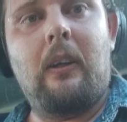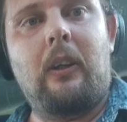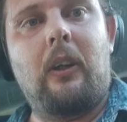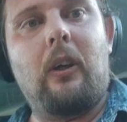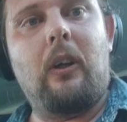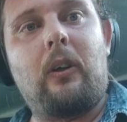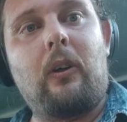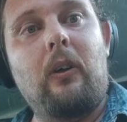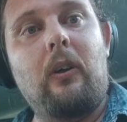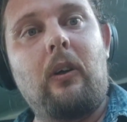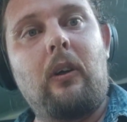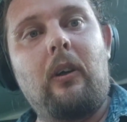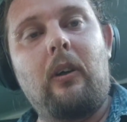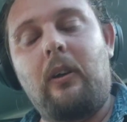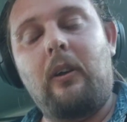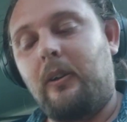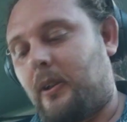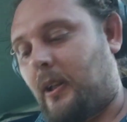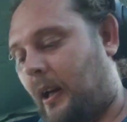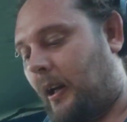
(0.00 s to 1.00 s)
You
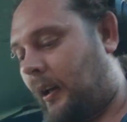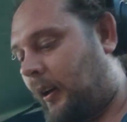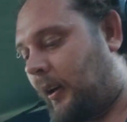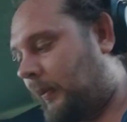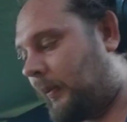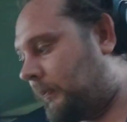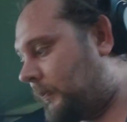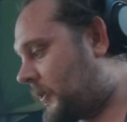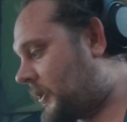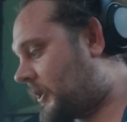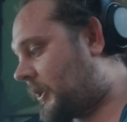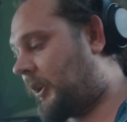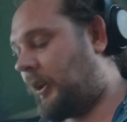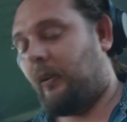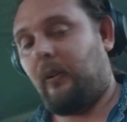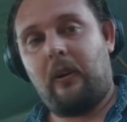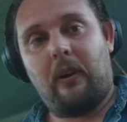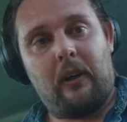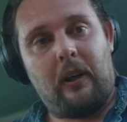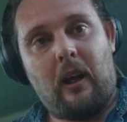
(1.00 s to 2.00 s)
could
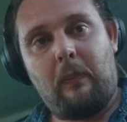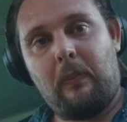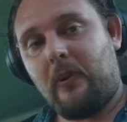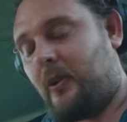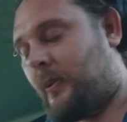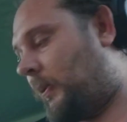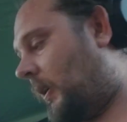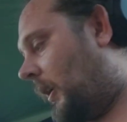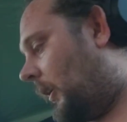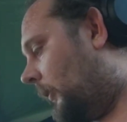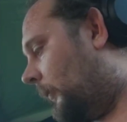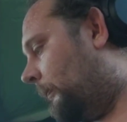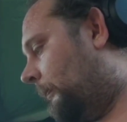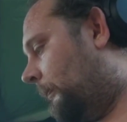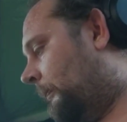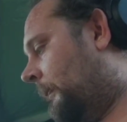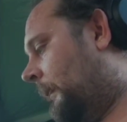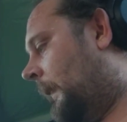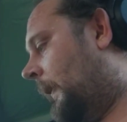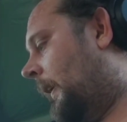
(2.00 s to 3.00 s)
skewer it up as well.
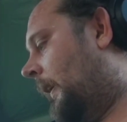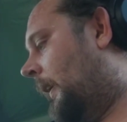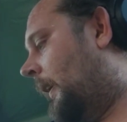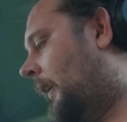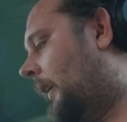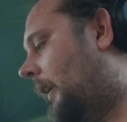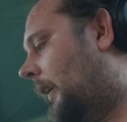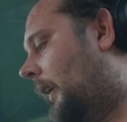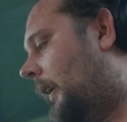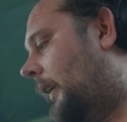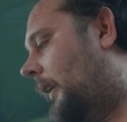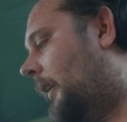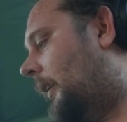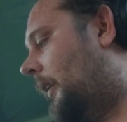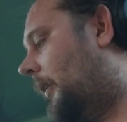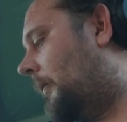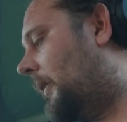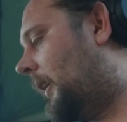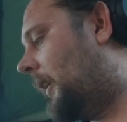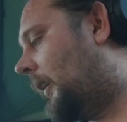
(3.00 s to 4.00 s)
And
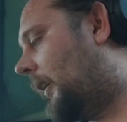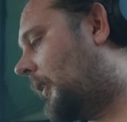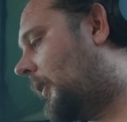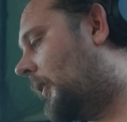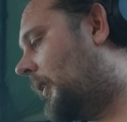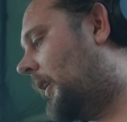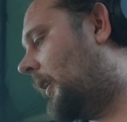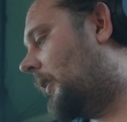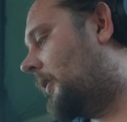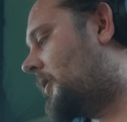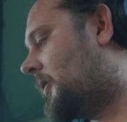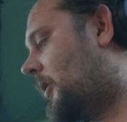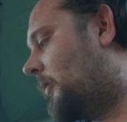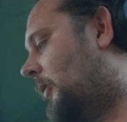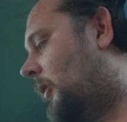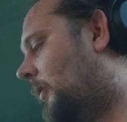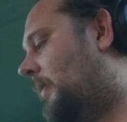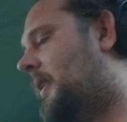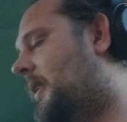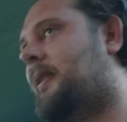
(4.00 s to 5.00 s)
here you go, Courtney. I've got 2
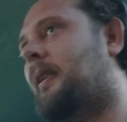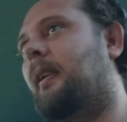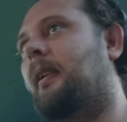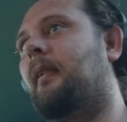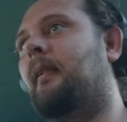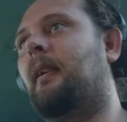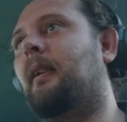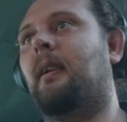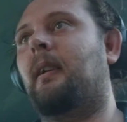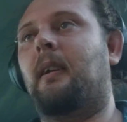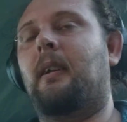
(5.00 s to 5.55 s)
more bits here.